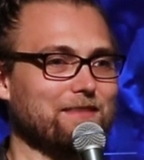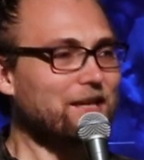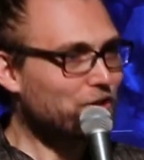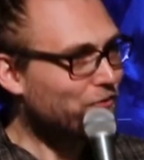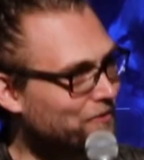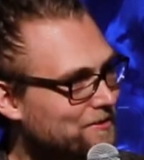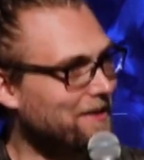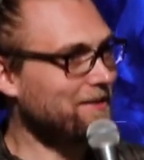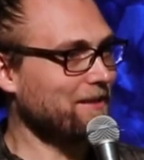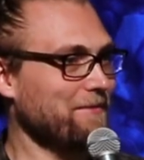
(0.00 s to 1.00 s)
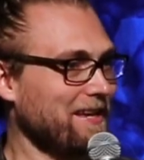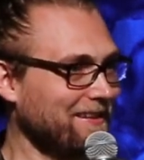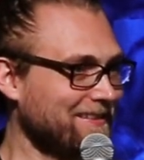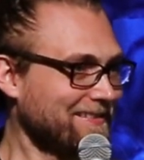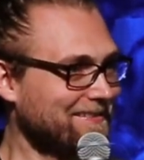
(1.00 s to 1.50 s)
Thank you for telling
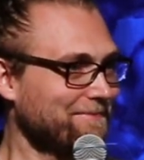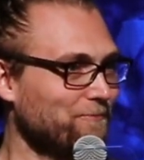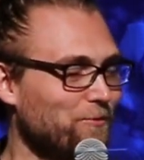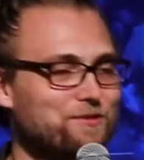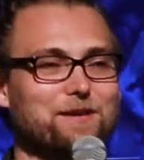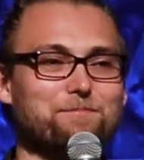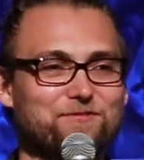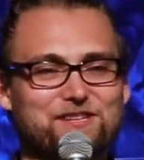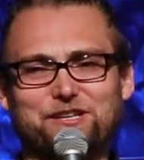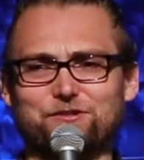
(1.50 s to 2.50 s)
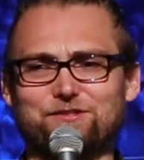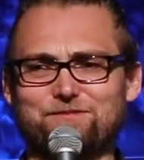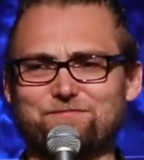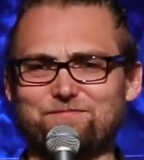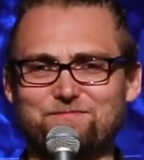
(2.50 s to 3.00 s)
me. Well, some
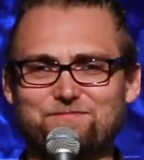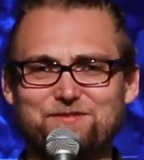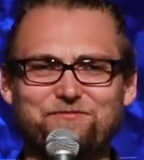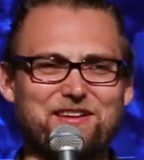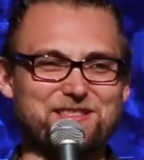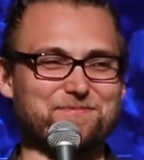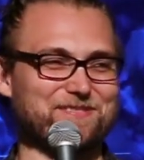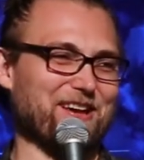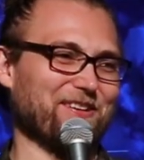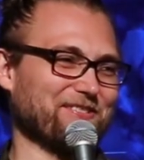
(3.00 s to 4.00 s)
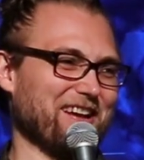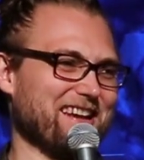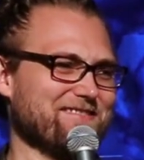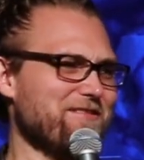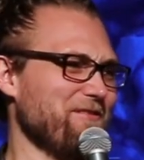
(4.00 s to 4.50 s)
singers defend themselves,
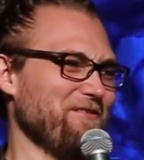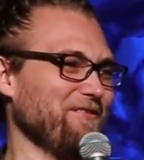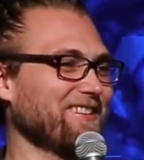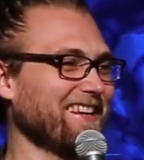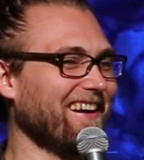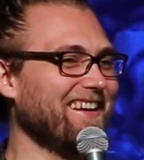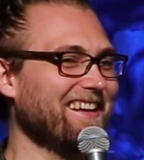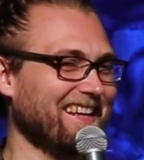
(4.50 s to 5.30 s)
right? No, you know,